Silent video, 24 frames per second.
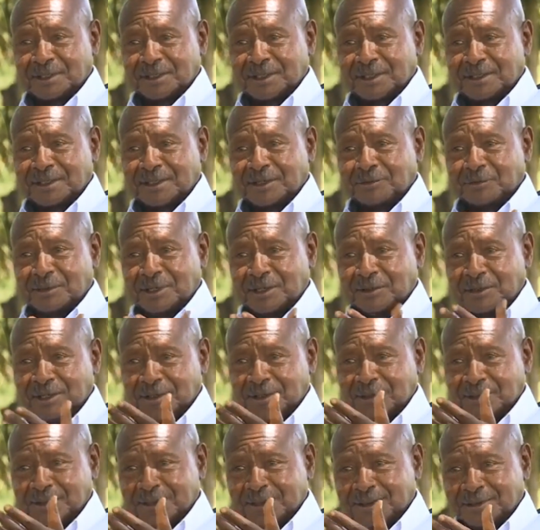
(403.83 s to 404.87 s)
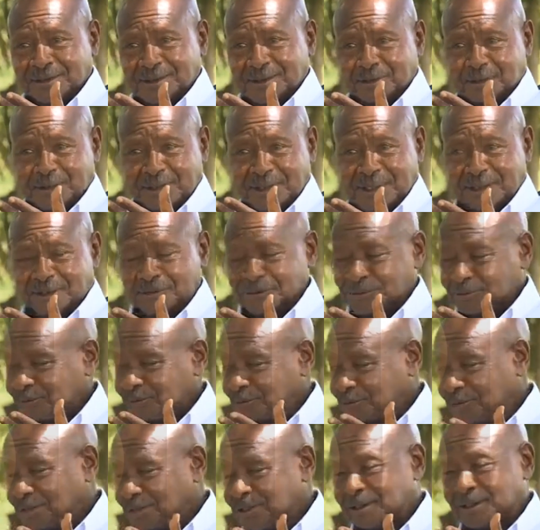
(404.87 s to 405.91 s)
and I would like, if
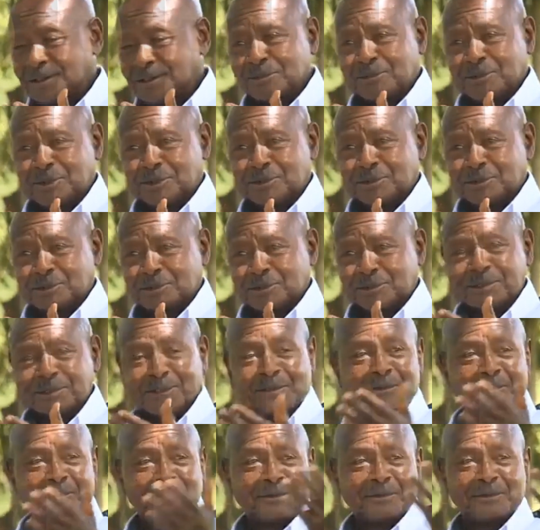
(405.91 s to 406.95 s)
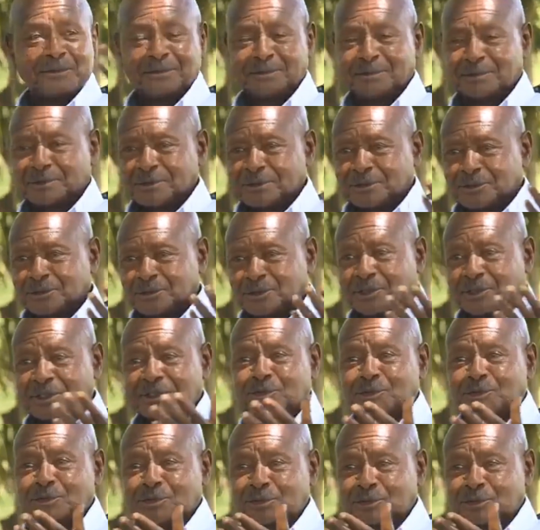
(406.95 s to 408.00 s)
you can allow me, to take you so that,
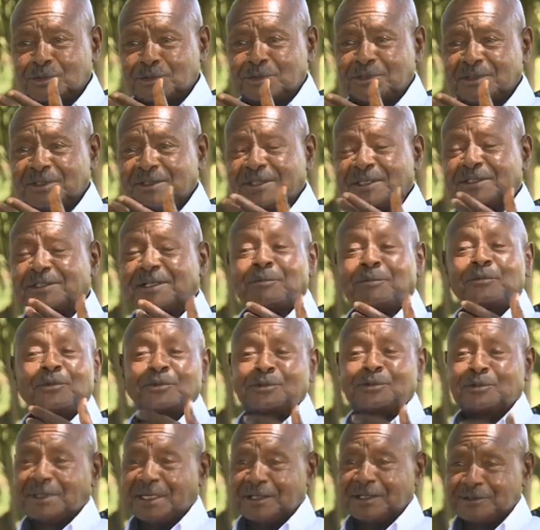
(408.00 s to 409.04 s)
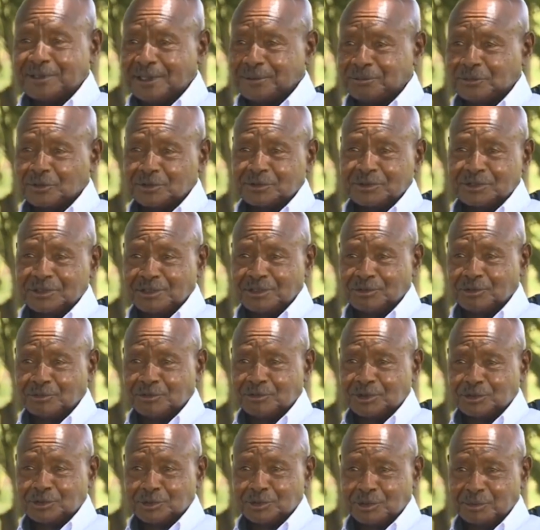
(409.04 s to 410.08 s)
to see that I'm not in need of
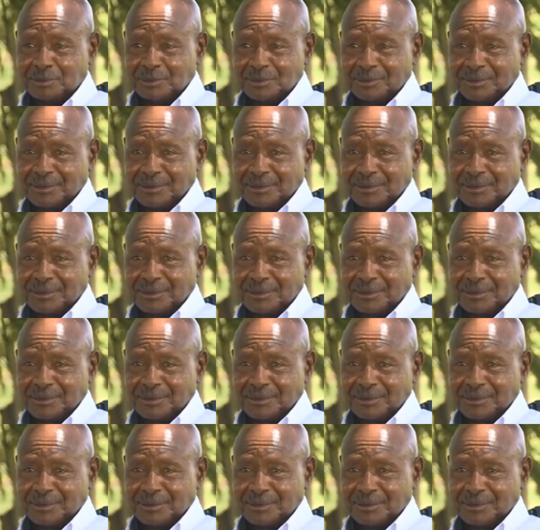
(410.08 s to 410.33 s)
a job.